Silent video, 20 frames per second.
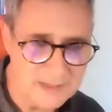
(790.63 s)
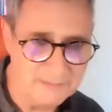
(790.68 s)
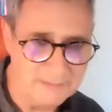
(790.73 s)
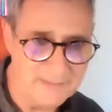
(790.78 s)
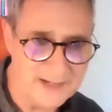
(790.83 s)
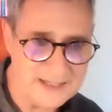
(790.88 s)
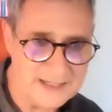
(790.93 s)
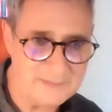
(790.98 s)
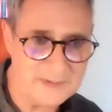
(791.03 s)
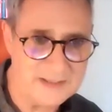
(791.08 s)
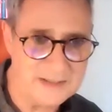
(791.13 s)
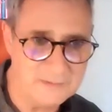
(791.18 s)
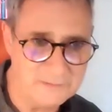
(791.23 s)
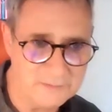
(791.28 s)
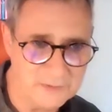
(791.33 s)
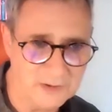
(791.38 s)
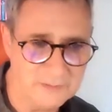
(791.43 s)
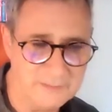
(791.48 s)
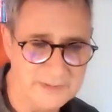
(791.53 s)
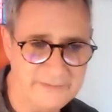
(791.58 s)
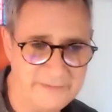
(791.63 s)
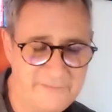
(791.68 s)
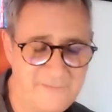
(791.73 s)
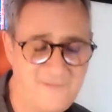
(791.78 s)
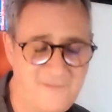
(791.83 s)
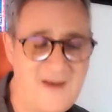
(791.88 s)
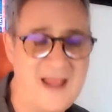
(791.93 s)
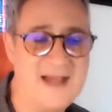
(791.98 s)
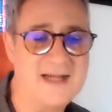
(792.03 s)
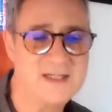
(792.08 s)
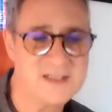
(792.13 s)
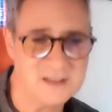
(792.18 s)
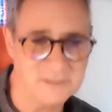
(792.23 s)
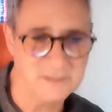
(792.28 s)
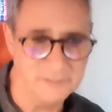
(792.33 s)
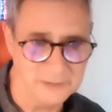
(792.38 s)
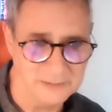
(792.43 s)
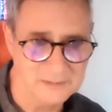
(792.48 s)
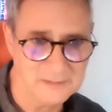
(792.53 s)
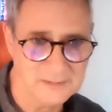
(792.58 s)
And maybe you've got to be
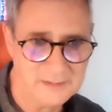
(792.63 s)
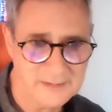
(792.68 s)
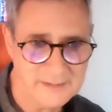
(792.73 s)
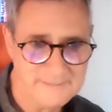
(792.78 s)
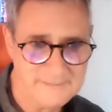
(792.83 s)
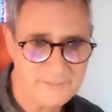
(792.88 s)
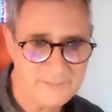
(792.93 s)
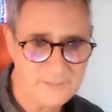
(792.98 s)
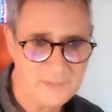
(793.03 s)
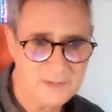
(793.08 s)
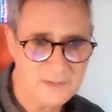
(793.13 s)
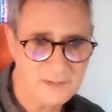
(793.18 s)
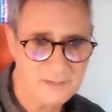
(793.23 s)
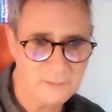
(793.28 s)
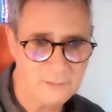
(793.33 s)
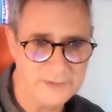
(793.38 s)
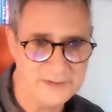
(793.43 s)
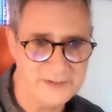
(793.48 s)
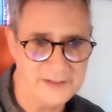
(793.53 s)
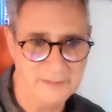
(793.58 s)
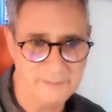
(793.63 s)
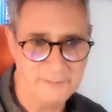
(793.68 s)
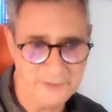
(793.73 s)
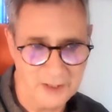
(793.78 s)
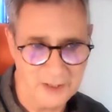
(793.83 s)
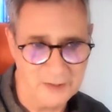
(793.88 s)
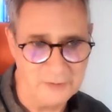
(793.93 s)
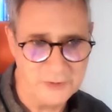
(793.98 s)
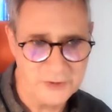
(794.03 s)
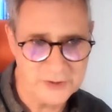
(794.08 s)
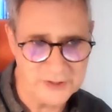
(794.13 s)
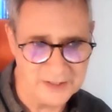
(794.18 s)
flexible with the approach.